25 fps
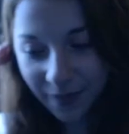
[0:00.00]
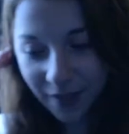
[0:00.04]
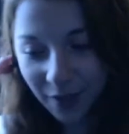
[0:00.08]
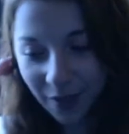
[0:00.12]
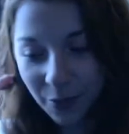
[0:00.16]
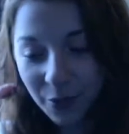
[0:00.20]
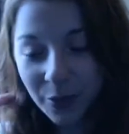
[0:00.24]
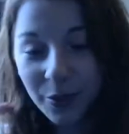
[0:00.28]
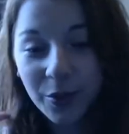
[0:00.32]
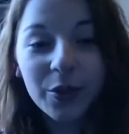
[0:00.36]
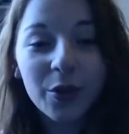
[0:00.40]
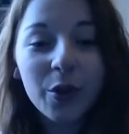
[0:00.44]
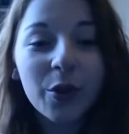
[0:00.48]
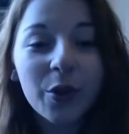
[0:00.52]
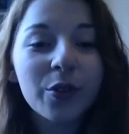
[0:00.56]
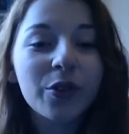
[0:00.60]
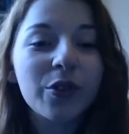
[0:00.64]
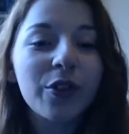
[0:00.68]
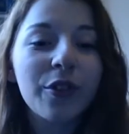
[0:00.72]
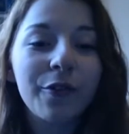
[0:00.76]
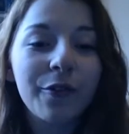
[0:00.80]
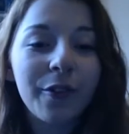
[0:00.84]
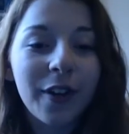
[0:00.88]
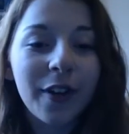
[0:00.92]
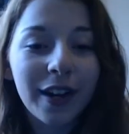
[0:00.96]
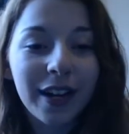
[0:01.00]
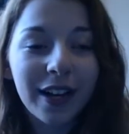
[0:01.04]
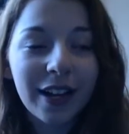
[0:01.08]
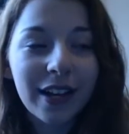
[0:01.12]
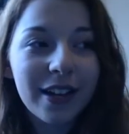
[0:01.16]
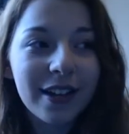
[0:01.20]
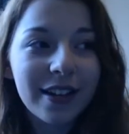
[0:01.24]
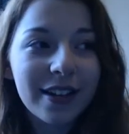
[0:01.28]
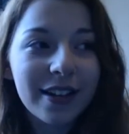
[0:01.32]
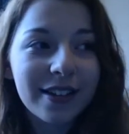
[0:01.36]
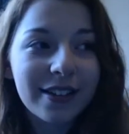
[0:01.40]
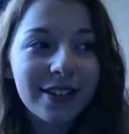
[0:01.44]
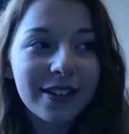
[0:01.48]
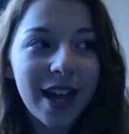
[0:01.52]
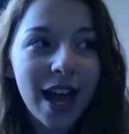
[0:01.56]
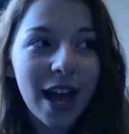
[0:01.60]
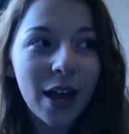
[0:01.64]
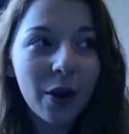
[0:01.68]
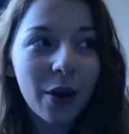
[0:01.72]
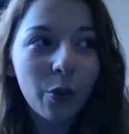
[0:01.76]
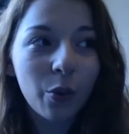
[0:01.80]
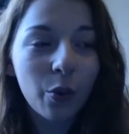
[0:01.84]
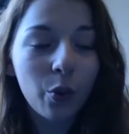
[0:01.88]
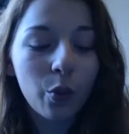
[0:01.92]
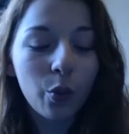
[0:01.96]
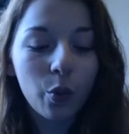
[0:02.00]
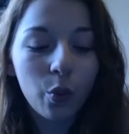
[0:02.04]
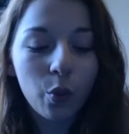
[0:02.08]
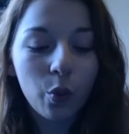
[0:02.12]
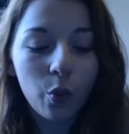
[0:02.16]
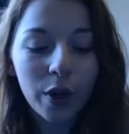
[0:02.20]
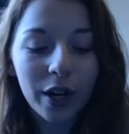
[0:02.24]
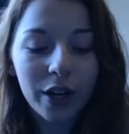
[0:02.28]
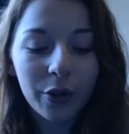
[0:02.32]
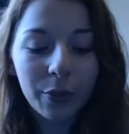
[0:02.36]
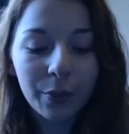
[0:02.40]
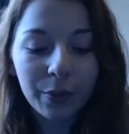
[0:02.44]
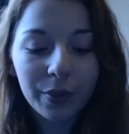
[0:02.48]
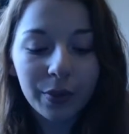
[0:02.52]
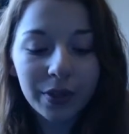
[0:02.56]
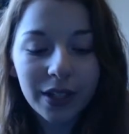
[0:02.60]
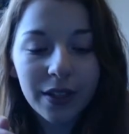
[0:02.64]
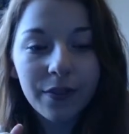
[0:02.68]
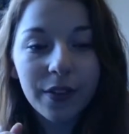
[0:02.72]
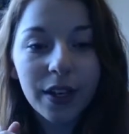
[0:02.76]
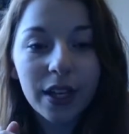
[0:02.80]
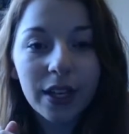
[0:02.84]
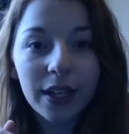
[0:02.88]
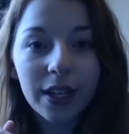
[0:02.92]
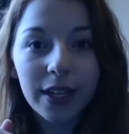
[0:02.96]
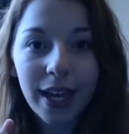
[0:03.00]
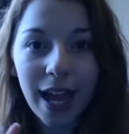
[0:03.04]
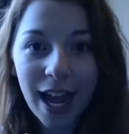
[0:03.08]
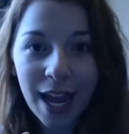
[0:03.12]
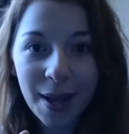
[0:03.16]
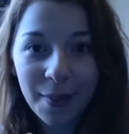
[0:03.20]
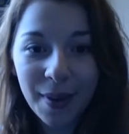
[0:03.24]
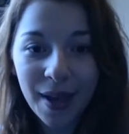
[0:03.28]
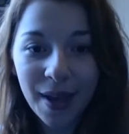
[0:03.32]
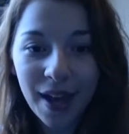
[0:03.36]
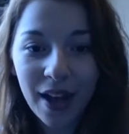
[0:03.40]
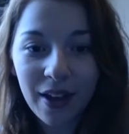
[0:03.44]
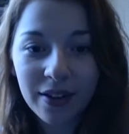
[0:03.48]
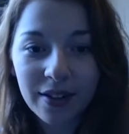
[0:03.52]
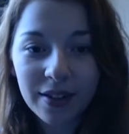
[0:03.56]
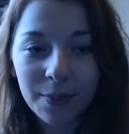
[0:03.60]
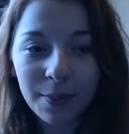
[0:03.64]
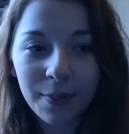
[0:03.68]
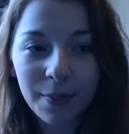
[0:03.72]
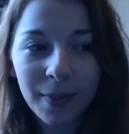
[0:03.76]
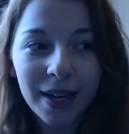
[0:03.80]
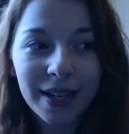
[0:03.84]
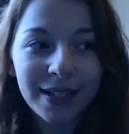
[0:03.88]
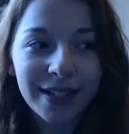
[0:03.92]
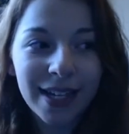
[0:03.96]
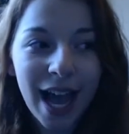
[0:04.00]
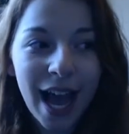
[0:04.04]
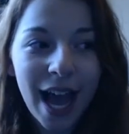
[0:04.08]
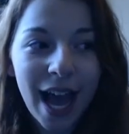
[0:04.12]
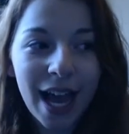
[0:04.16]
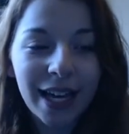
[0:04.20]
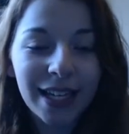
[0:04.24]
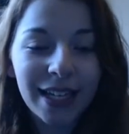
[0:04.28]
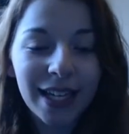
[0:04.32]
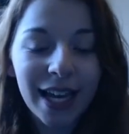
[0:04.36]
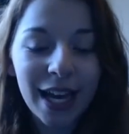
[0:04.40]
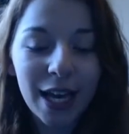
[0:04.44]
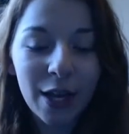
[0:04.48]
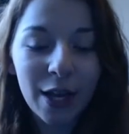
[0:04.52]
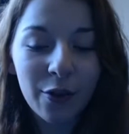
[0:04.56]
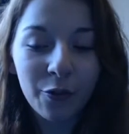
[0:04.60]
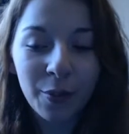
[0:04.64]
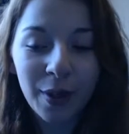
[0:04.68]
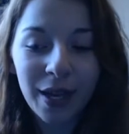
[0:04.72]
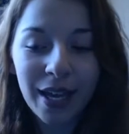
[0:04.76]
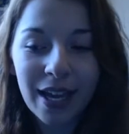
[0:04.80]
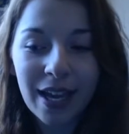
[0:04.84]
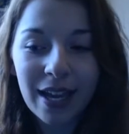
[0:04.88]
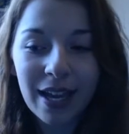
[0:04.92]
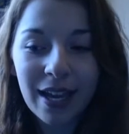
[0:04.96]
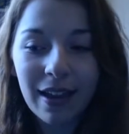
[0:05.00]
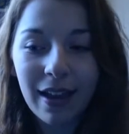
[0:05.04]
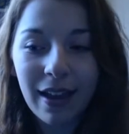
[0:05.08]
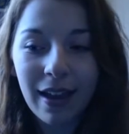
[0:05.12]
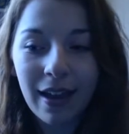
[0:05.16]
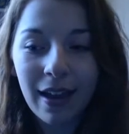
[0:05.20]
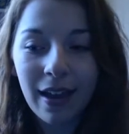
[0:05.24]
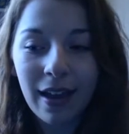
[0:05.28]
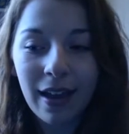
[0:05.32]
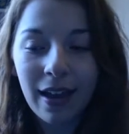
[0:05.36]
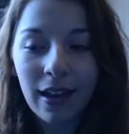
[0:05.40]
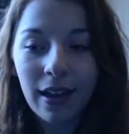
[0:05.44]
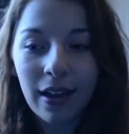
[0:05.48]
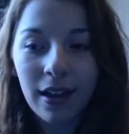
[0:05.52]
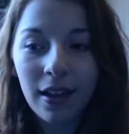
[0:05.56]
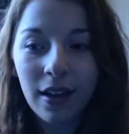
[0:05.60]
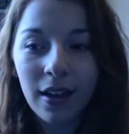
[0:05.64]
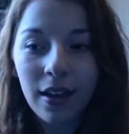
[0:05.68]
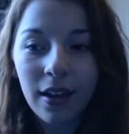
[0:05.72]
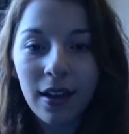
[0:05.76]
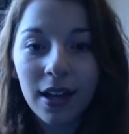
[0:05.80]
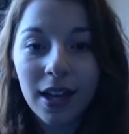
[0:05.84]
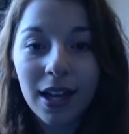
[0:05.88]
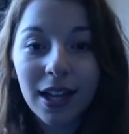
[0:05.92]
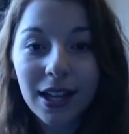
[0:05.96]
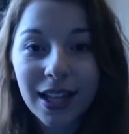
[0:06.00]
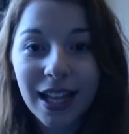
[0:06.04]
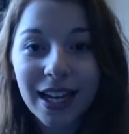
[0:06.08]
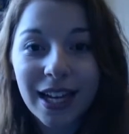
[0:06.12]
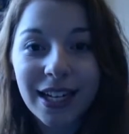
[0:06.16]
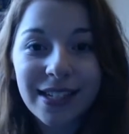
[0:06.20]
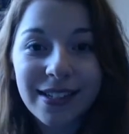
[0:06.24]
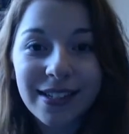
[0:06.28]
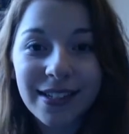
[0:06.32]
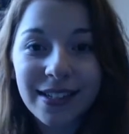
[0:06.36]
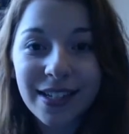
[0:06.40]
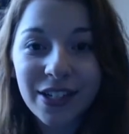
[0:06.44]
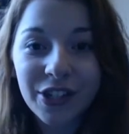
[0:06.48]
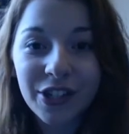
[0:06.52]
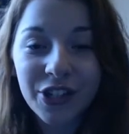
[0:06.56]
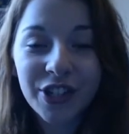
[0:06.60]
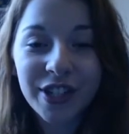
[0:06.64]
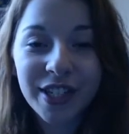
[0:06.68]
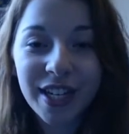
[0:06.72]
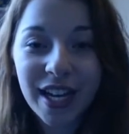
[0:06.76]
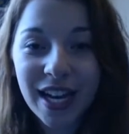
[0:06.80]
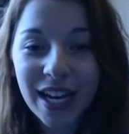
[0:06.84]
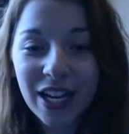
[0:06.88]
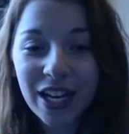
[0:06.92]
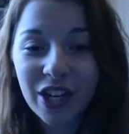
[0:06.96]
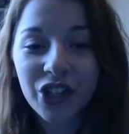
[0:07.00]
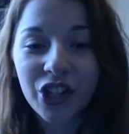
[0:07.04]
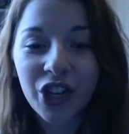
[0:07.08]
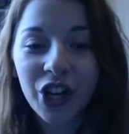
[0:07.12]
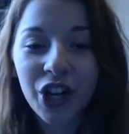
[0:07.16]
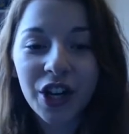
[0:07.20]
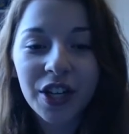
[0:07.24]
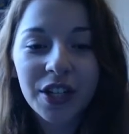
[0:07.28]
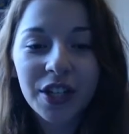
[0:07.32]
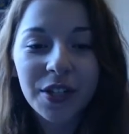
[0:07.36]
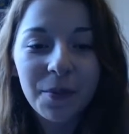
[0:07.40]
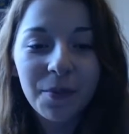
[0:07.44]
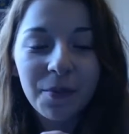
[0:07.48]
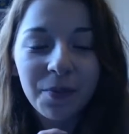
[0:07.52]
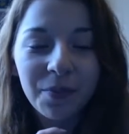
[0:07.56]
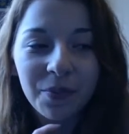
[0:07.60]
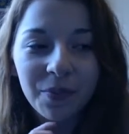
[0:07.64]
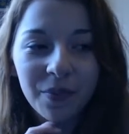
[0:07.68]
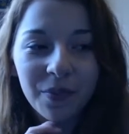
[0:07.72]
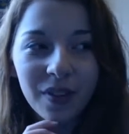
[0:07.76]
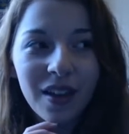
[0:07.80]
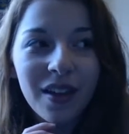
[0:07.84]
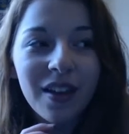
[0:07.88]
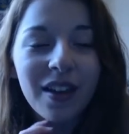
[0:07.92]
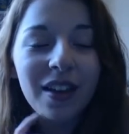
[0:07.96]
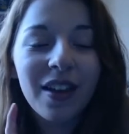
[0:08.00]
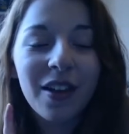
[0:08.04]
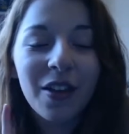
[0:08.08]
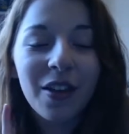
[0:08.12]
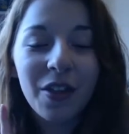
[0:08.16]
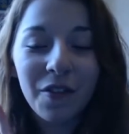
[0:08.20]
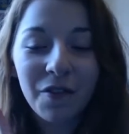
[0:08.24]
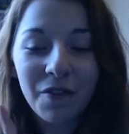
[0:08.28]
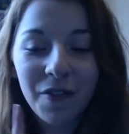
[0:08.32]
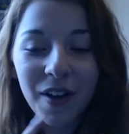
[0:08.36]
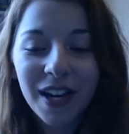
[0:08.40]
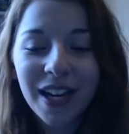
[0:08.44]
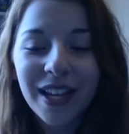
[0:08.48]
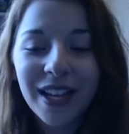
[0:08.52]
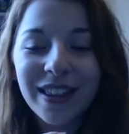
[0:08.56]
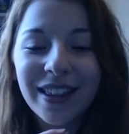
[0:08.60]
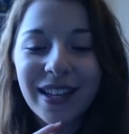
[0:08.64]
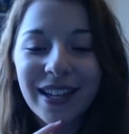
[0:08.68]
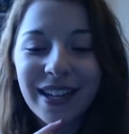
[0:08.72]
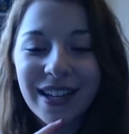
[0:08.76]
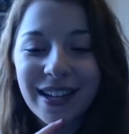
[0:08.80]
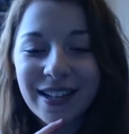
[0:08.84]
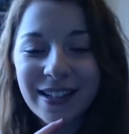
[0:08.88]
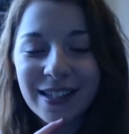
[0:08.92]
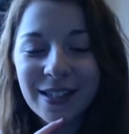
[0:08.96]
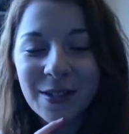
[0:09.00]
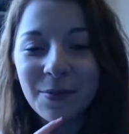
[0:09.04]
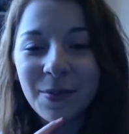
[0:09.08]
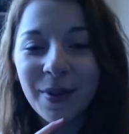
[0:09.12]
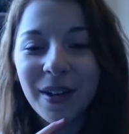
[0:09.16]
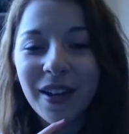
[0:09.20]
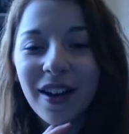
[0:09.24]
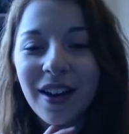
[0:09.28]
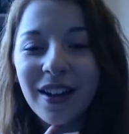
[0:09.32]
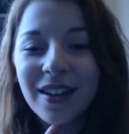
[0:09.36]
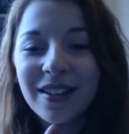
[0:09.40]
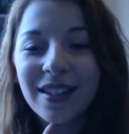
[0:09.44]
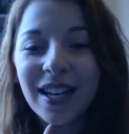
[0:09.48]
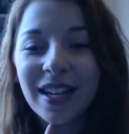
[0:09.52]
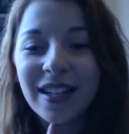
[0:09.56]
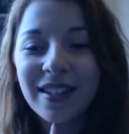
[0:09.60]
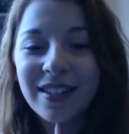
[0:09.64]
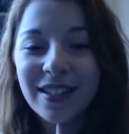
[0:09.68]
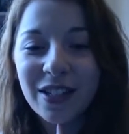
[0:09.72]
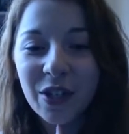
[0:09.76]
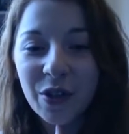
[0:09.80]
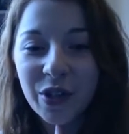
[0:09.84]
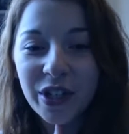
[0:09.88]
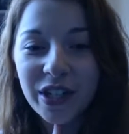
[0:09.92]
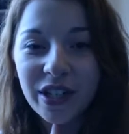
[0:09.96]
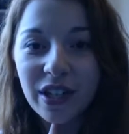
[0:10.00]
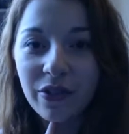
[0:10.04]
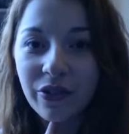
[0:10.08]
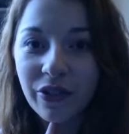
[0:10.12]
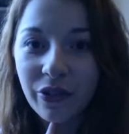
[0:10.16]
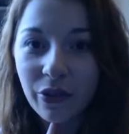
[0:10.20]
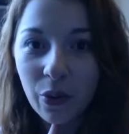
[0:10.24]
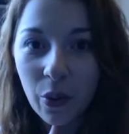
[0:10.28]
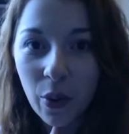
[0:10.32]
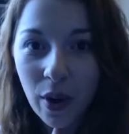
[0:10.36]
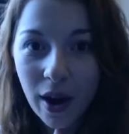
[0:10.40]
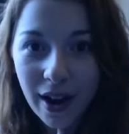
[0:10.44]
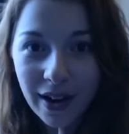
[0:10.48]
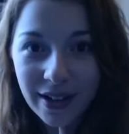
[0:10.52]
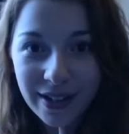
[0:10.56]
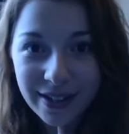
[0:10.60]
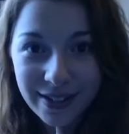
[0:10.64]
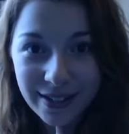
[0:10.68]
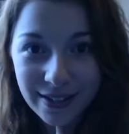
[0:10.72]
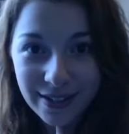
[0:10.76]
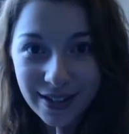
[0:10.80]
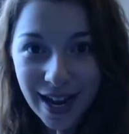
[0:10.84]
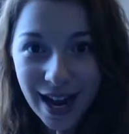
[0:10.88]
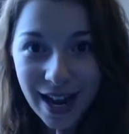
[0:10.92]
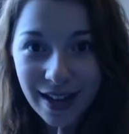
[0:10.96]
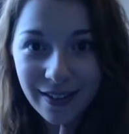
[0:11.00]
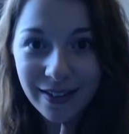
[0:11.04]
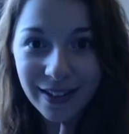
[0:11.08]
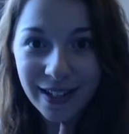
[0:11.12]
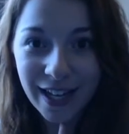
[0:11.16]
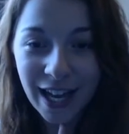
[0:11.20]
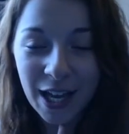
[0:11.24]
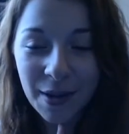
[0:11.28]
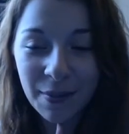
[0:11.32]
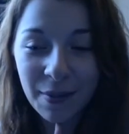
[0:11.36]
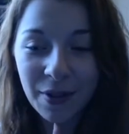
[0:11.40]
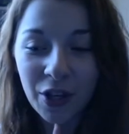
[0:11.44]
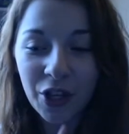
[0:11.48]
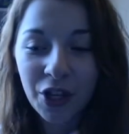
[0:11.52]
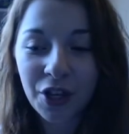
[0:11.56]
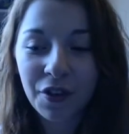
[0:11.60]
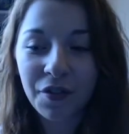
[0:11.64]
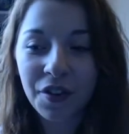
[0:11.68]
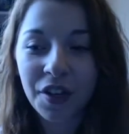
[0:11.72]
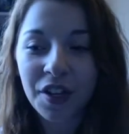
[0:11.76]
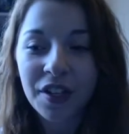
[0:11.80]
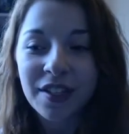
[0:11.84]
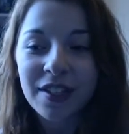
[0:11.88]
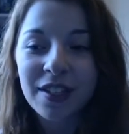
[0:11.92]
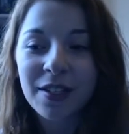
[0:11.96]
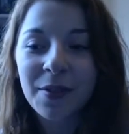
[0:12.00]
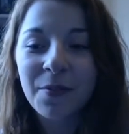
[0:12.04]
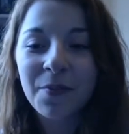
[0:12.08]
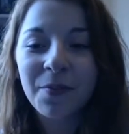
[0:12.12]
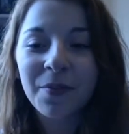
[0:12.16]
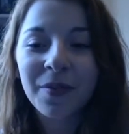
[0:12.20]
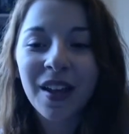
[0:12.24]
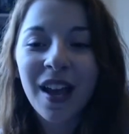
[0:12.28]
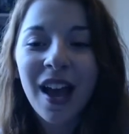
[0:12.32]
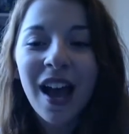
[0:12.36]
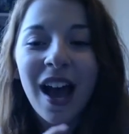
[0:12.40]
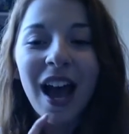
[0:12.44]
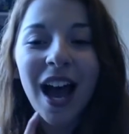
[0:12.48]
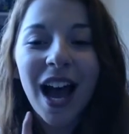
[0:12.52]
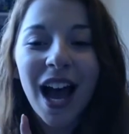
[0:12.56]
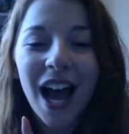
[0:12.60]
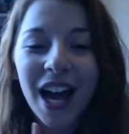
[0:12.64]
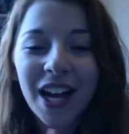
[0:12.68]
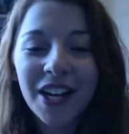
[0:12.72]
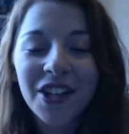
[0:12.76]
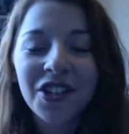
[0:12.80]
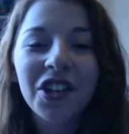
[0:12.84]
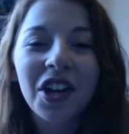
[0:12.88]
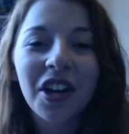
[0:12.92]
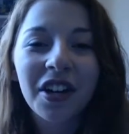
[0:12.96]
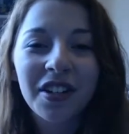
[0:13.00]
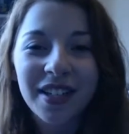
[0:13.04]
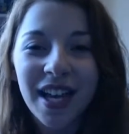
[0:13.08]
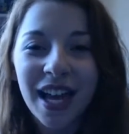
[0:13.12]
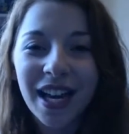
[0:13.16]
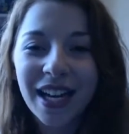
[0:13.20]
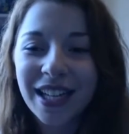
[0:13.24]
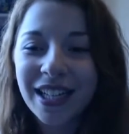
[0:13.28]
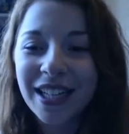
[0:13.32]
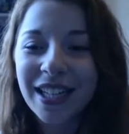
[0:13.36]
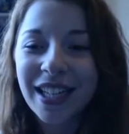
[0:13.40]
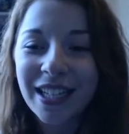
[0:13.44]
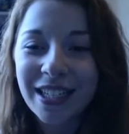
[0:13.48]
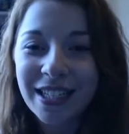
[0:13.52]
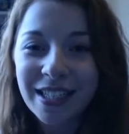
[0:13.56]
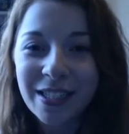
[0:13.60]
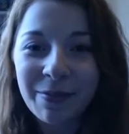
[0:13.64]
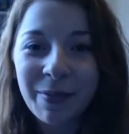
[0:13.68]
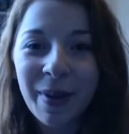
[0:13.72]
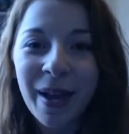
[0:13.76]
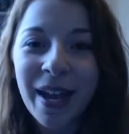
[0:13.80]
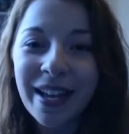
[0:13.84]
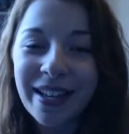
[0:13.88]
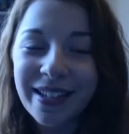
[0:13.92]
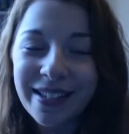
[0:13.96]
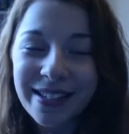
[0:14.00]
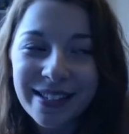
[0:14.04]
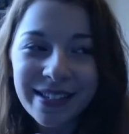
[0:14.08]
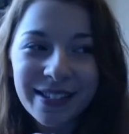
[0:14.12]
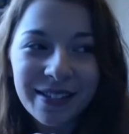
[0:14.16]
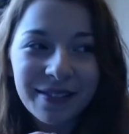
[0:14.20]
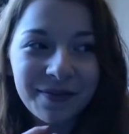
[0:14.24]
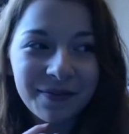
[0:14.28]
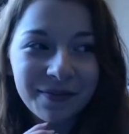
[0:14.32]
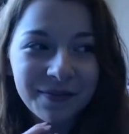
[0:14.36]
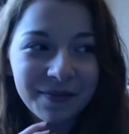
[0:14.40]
What was also funny is that when Oblivion came out, my dad gave me a collector's edition t-shirt. The funny thing is, because I still didn't quite understand the gaming universe, I chucked out a collector's piece.